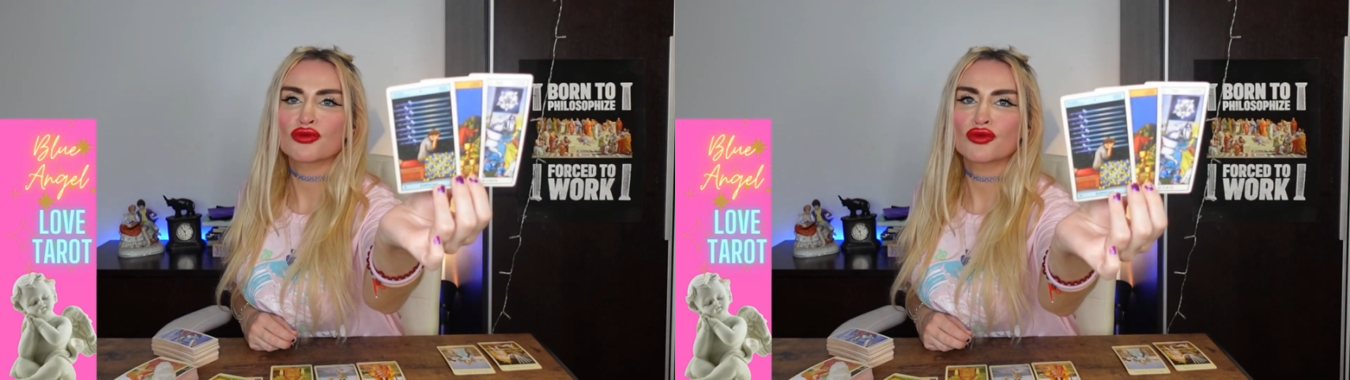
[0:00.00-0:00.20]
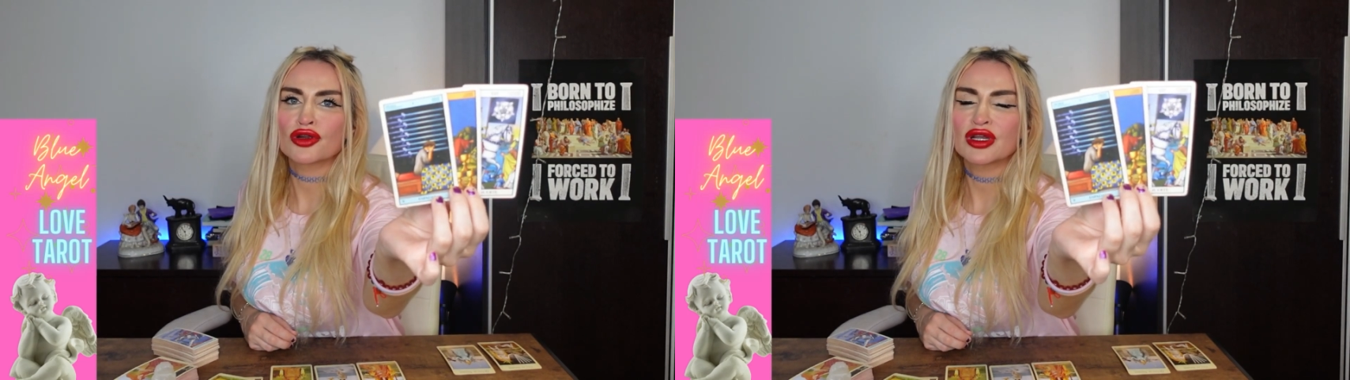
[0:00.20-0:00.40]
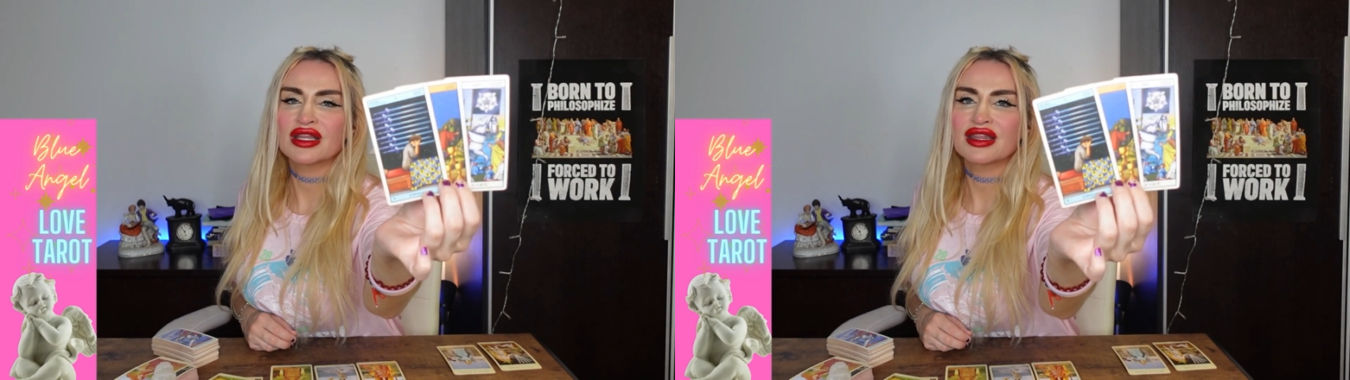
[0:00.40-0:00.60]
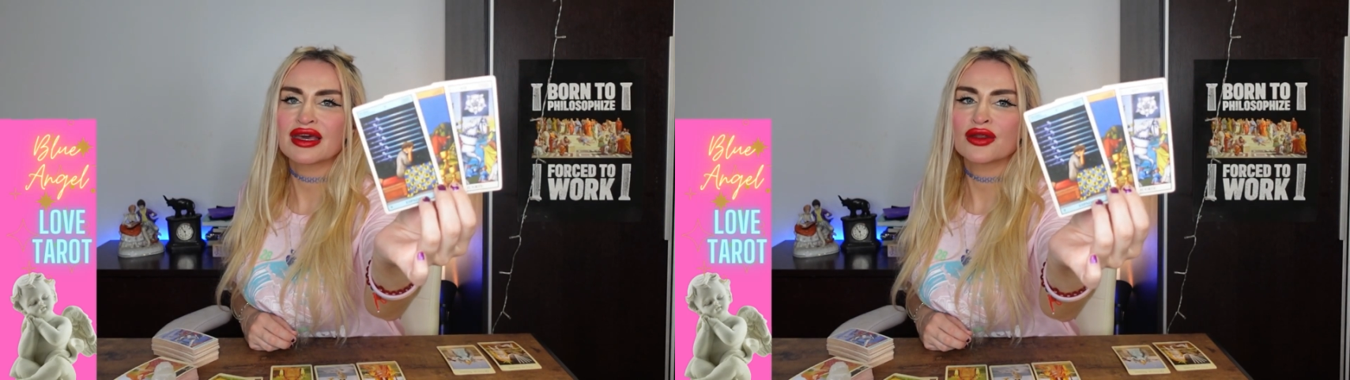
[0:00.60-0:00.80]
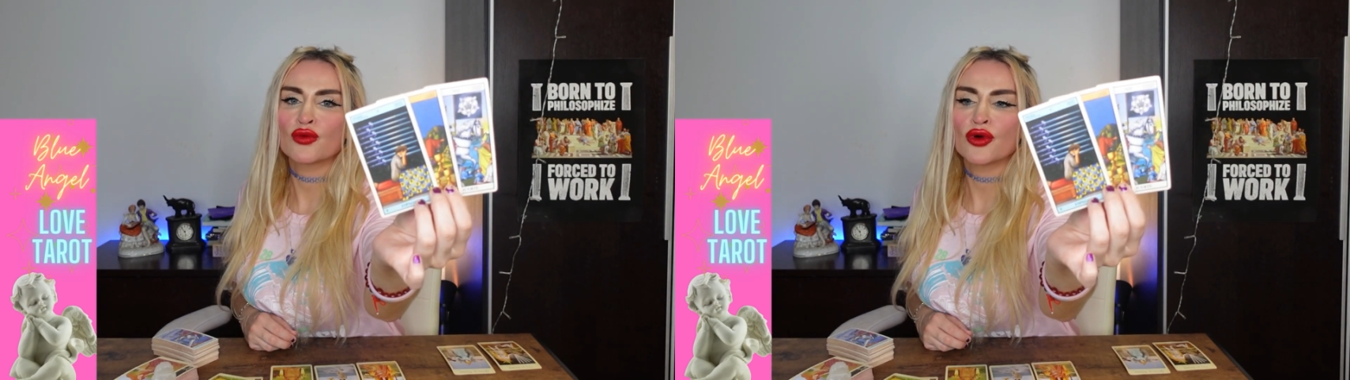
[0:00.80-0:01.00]
worried
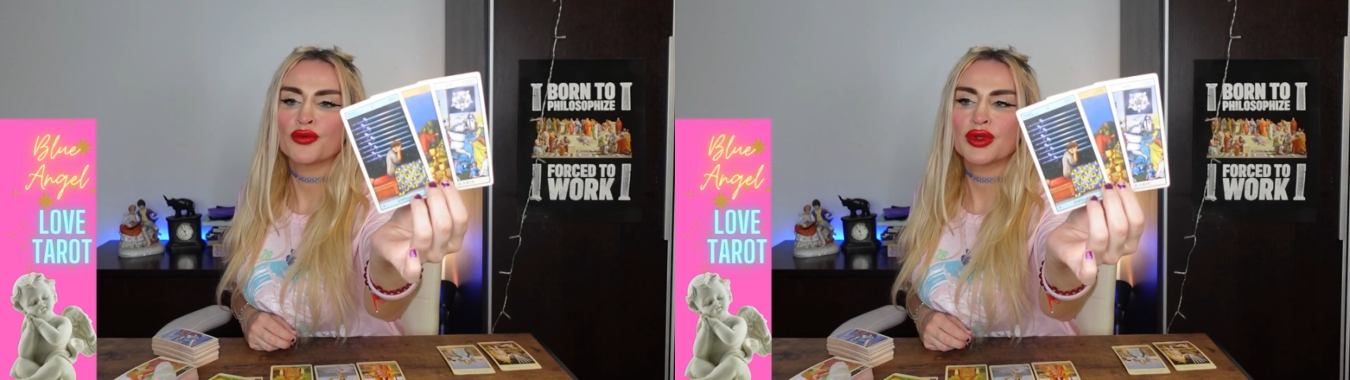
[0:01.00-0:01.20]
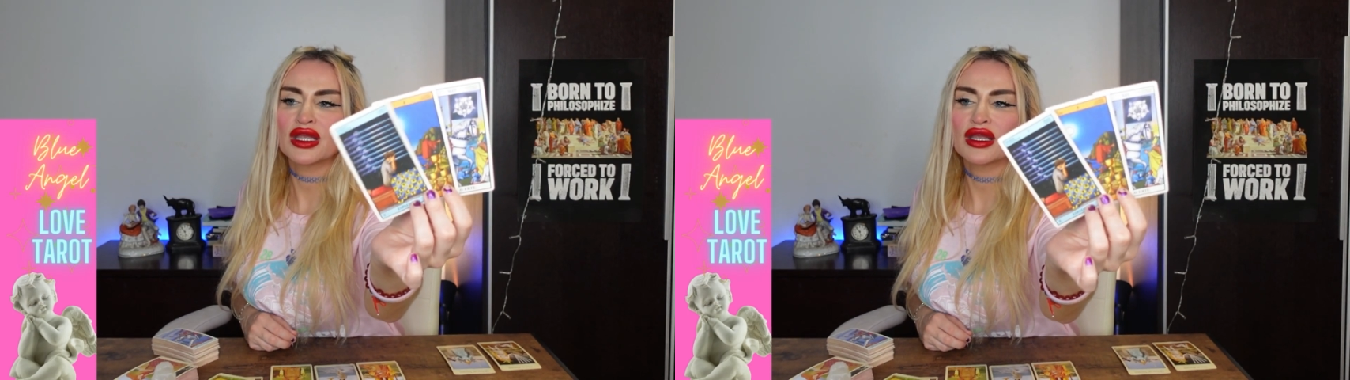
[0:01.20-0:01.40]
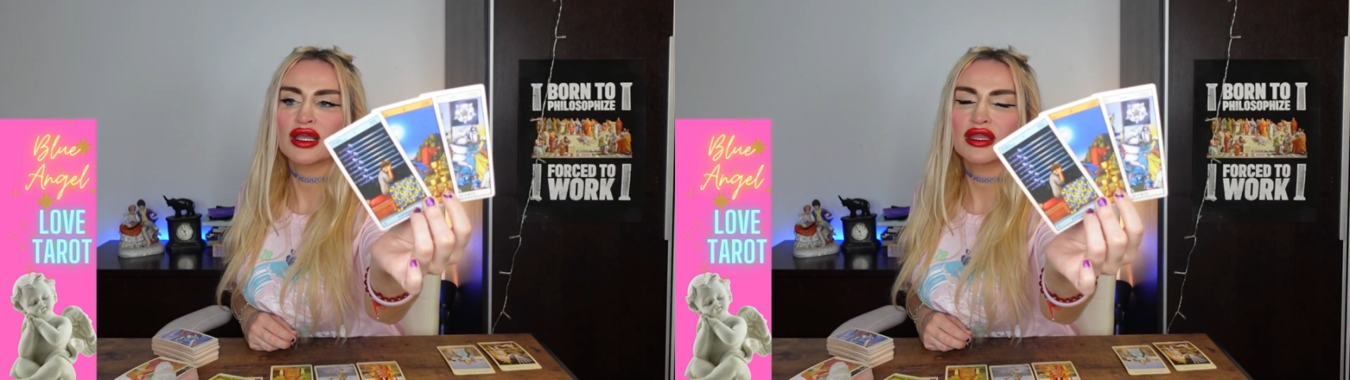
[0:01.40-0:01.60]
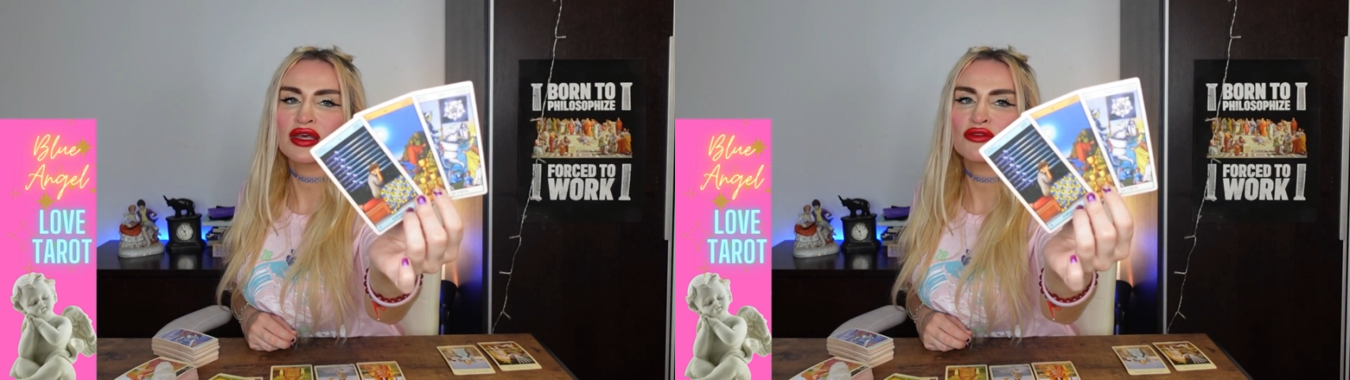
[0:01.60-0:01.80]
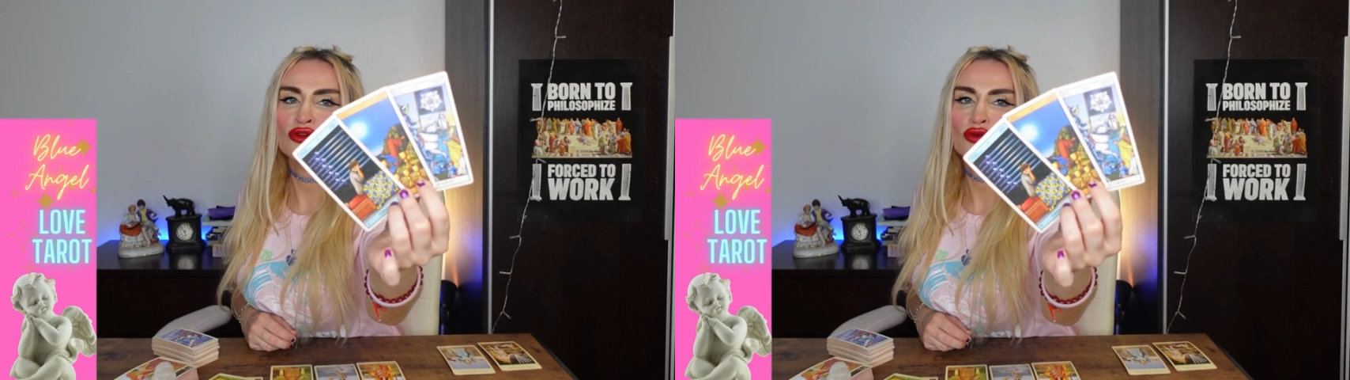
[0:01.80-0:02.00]
that
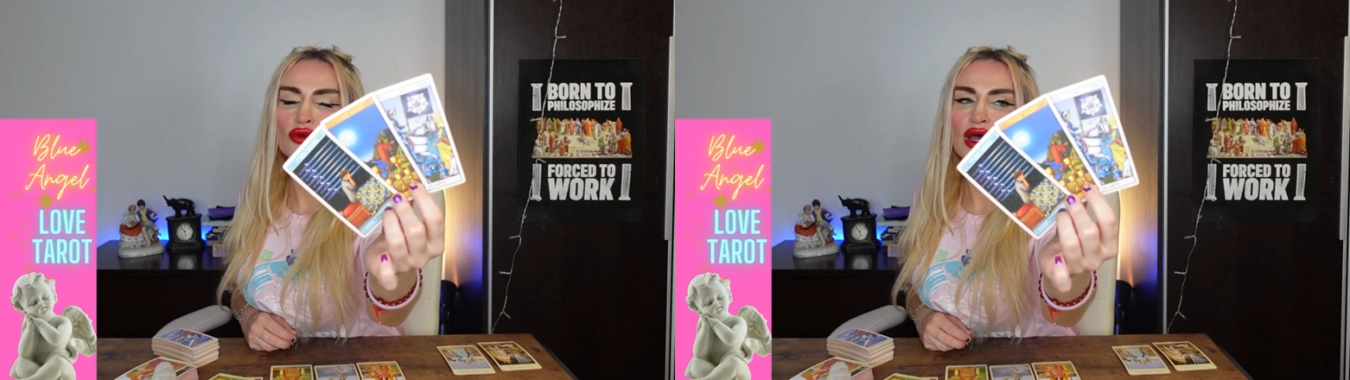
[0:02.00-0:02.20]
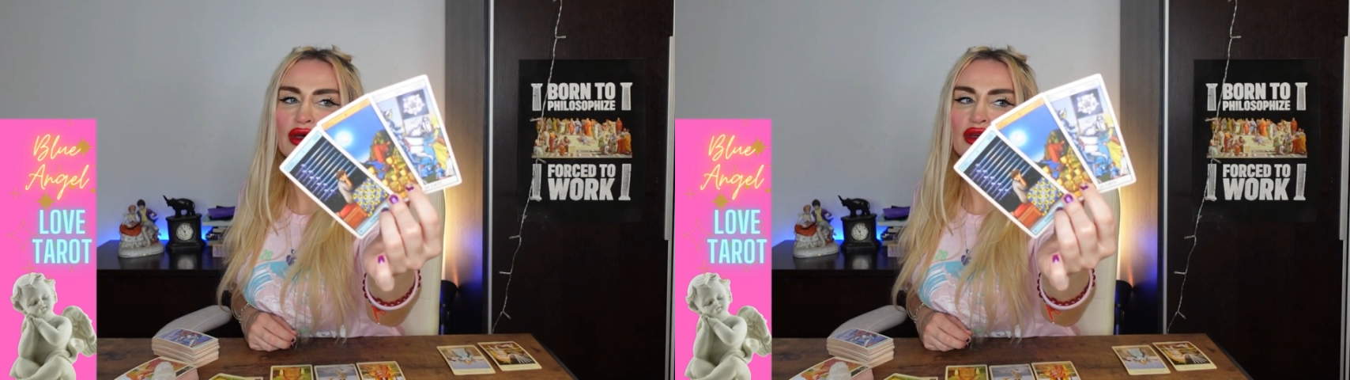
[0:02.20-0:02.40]
if you